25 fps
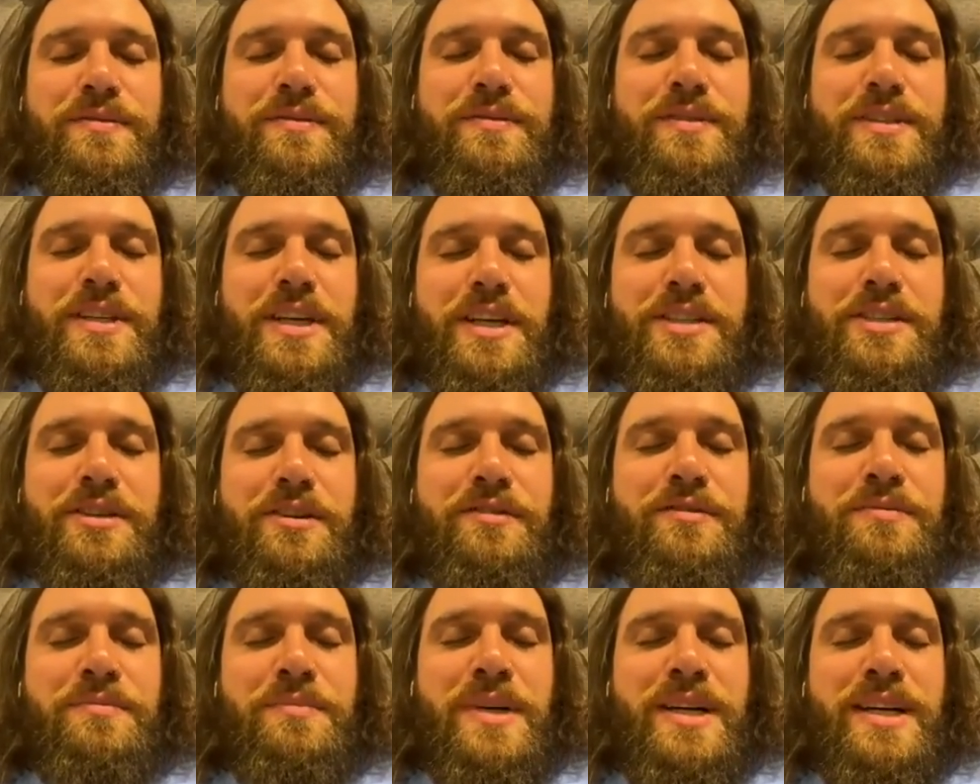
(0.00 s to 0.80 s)
Get
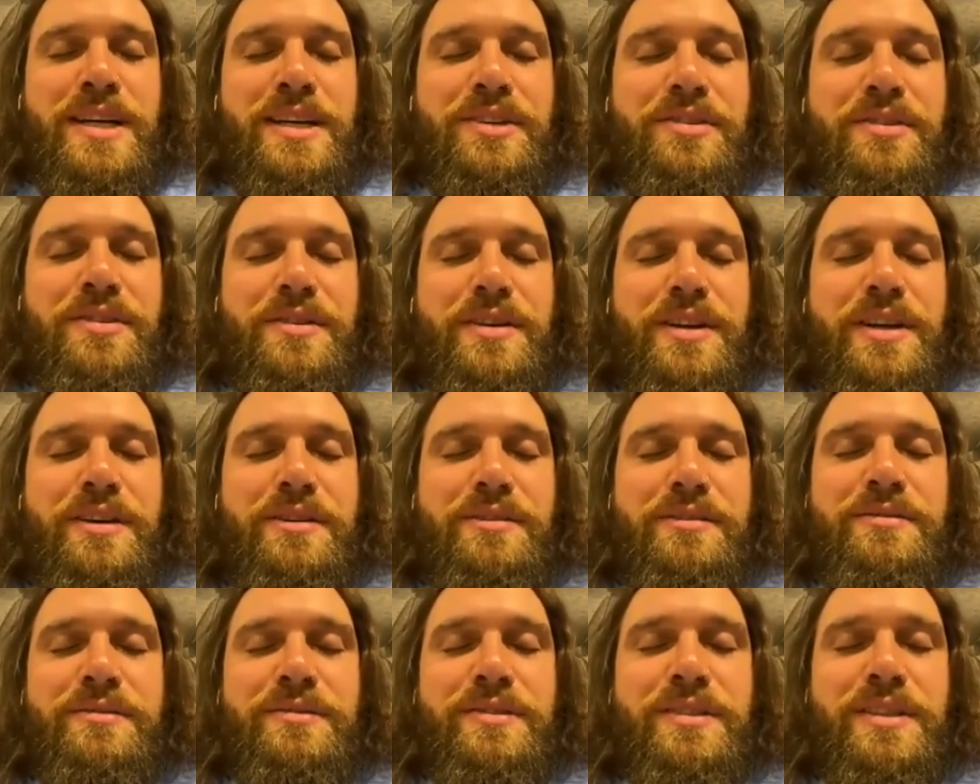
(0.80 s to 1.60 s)
off my
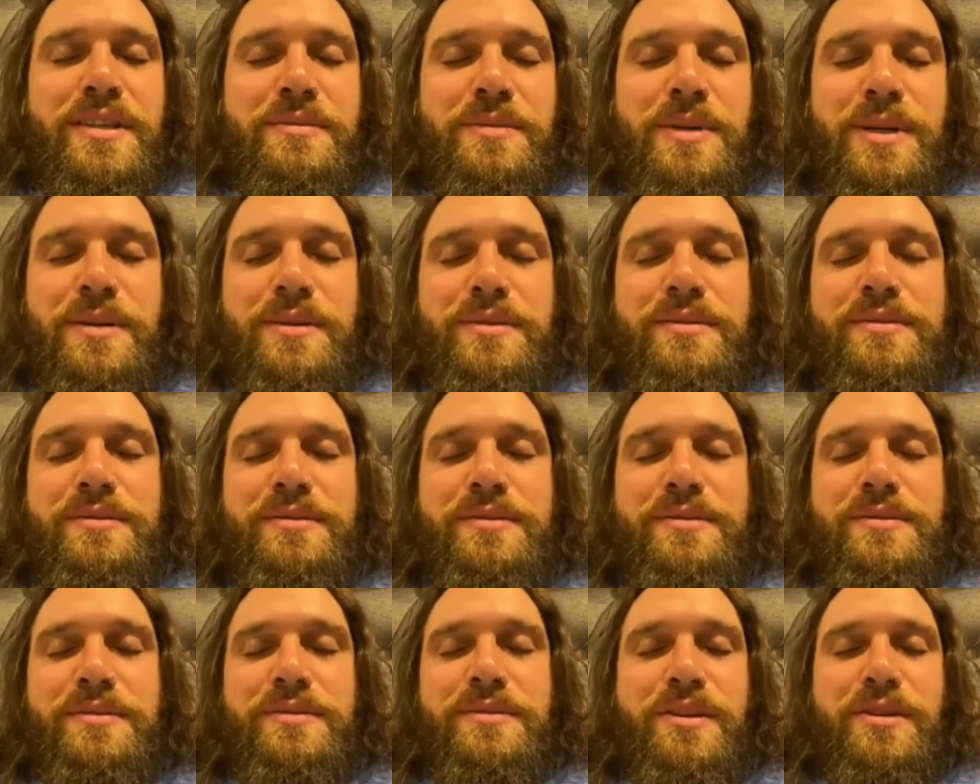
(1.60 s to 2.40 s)
throne! Come on,
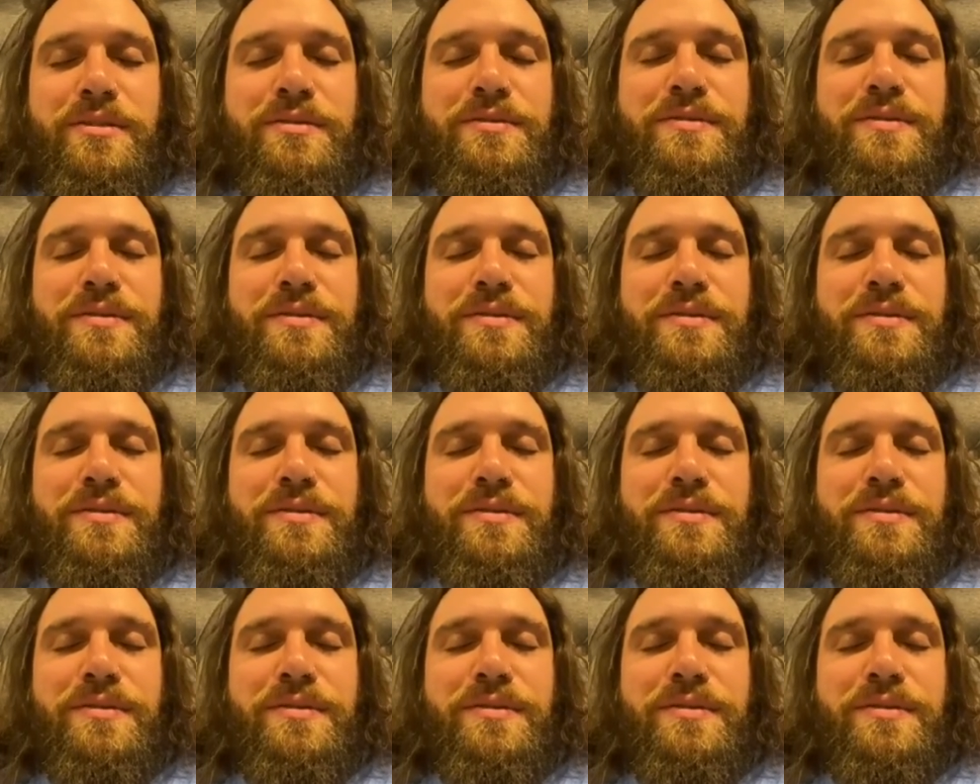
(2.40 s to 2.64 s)
fuck off!